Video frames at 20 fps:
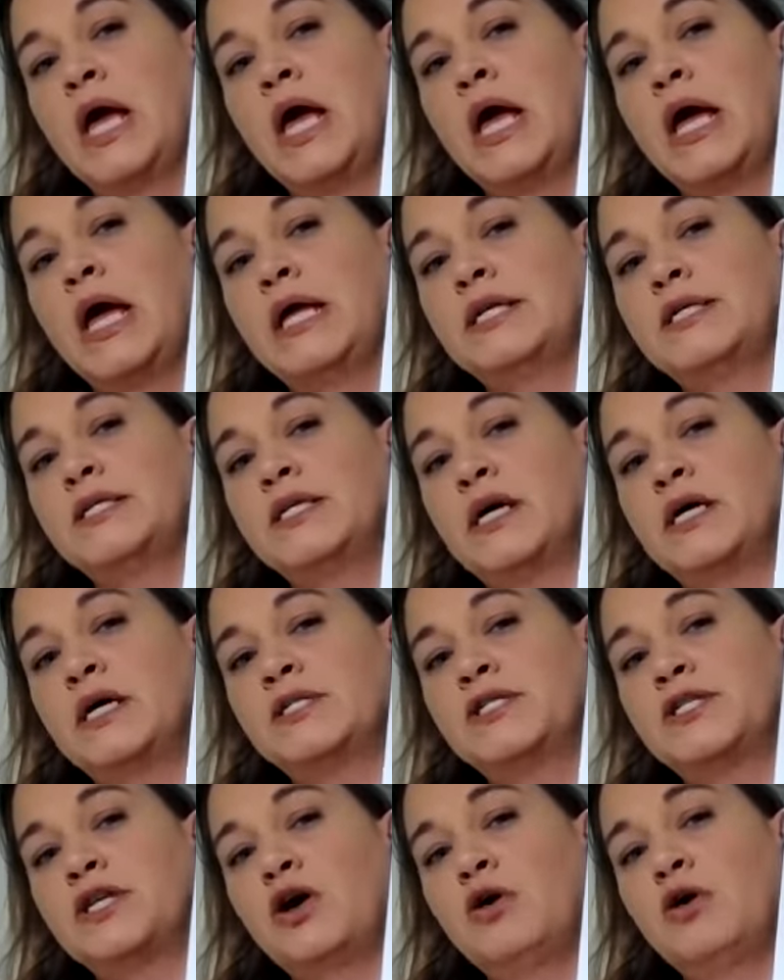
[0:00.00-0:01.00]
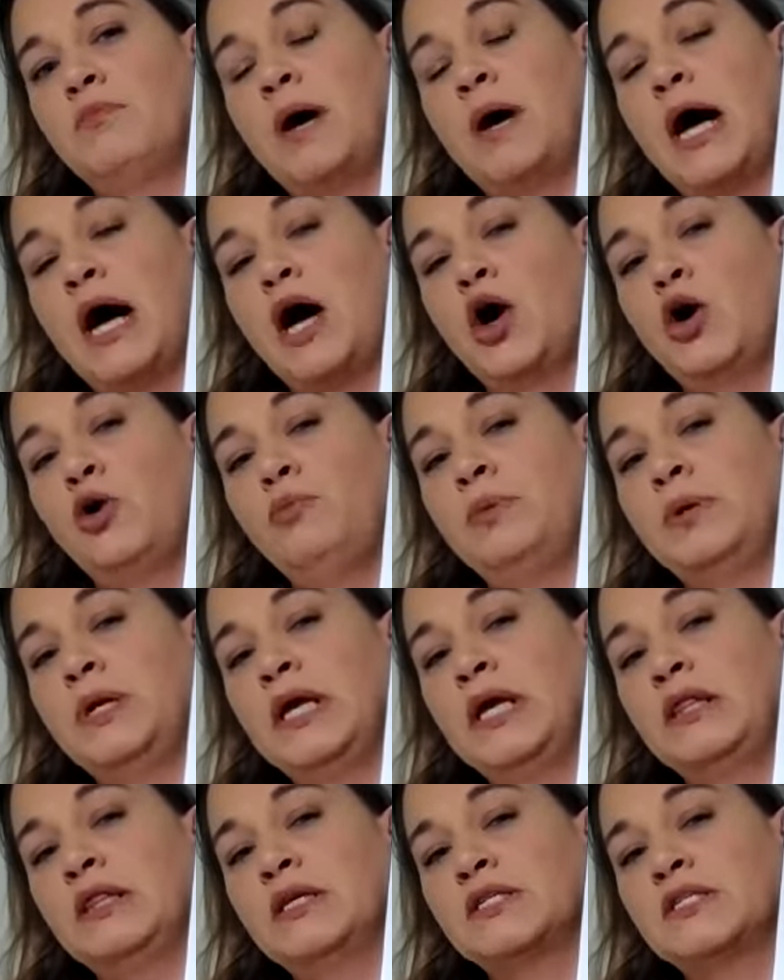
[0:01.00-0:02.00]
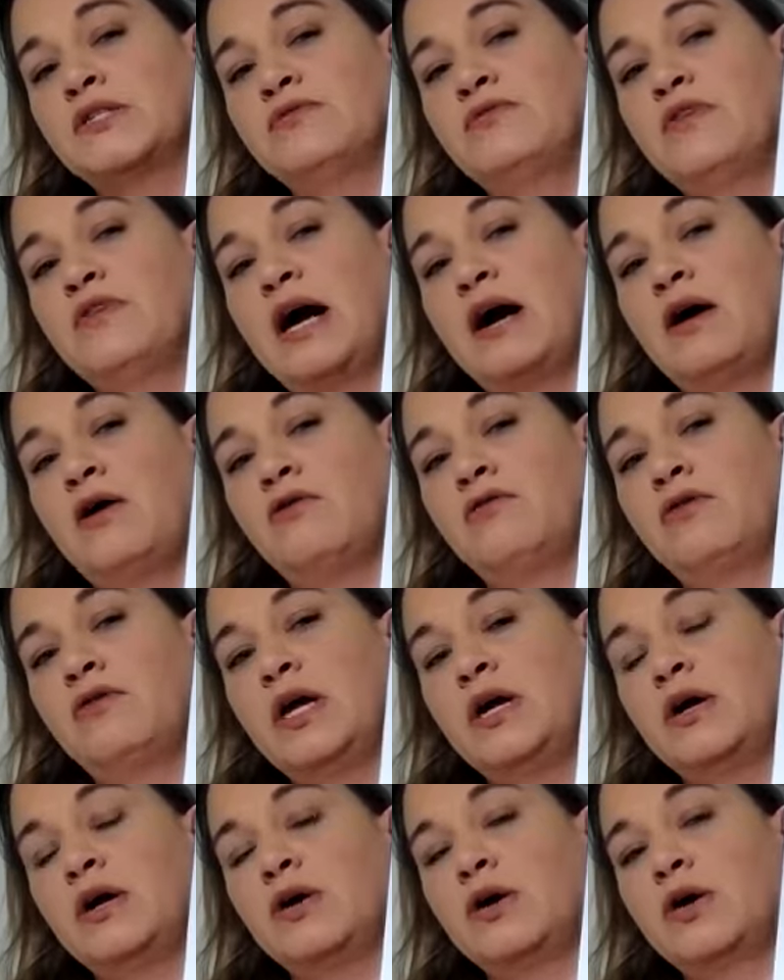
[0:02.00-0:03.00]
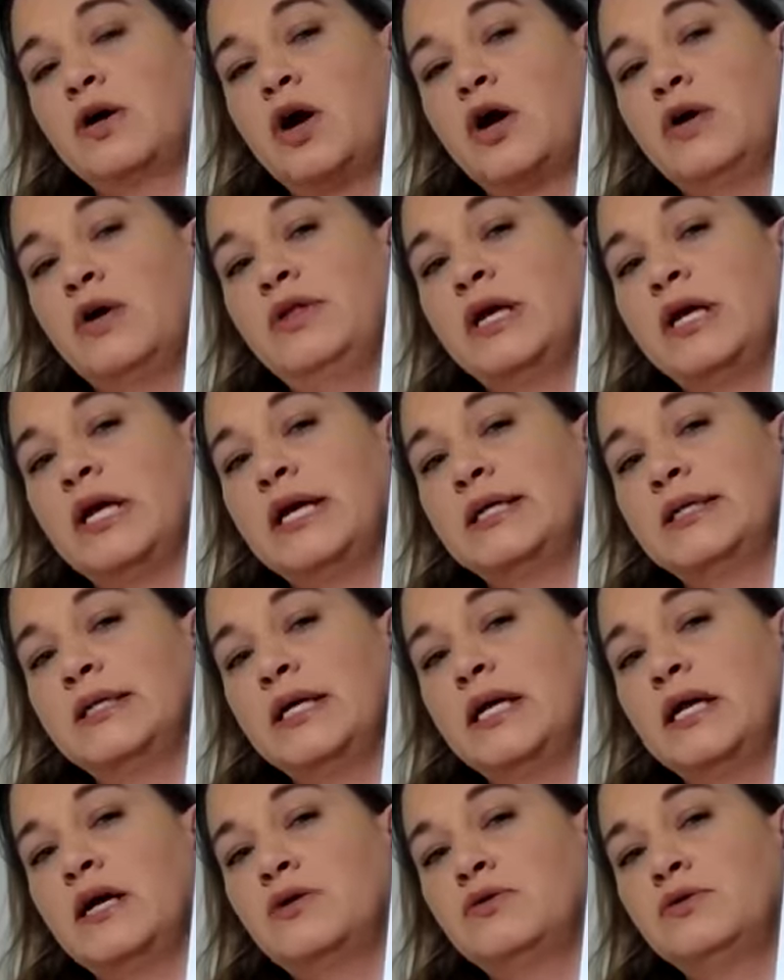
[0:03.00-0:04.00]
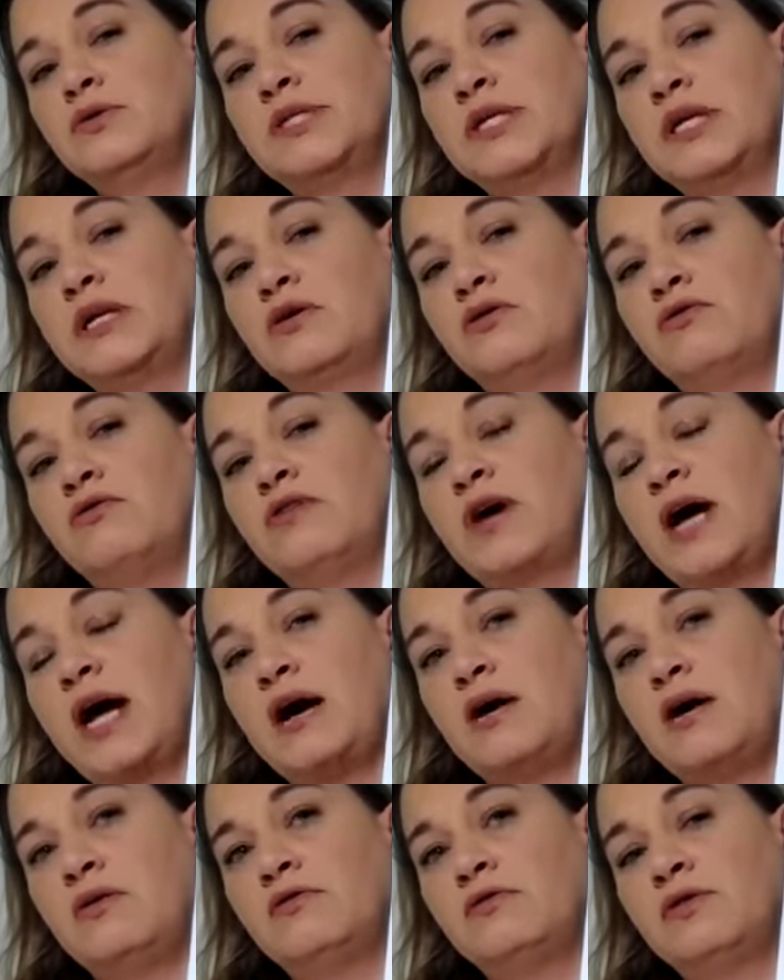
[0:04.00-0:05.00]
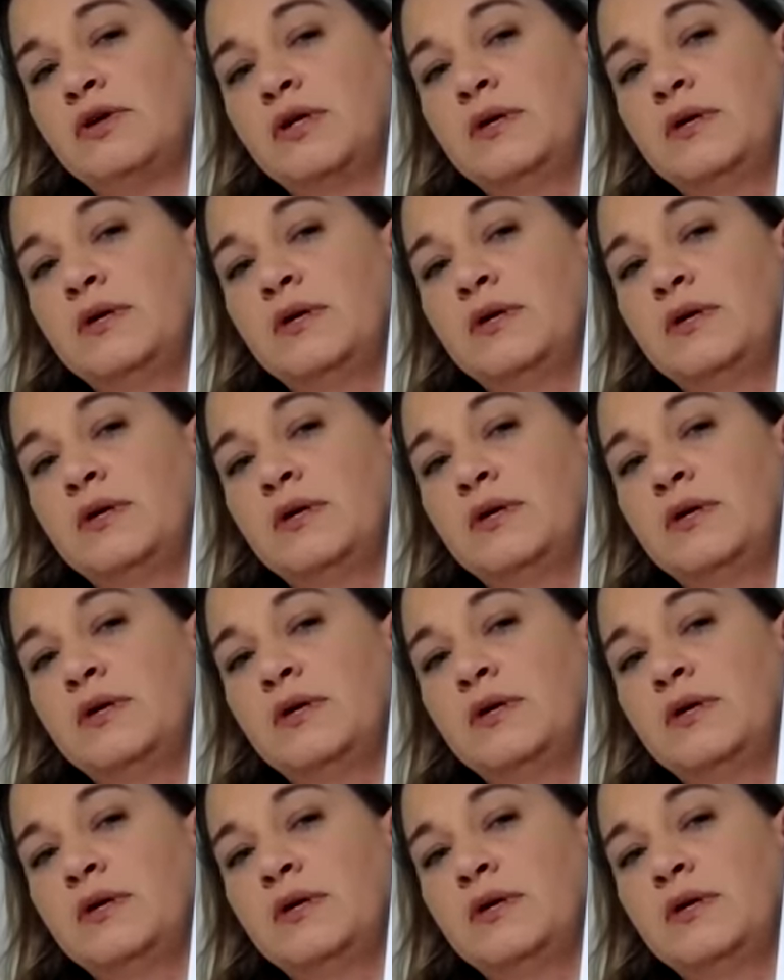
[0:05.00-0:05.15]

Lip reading: It does so by opening this valve here called the ileocecal valve.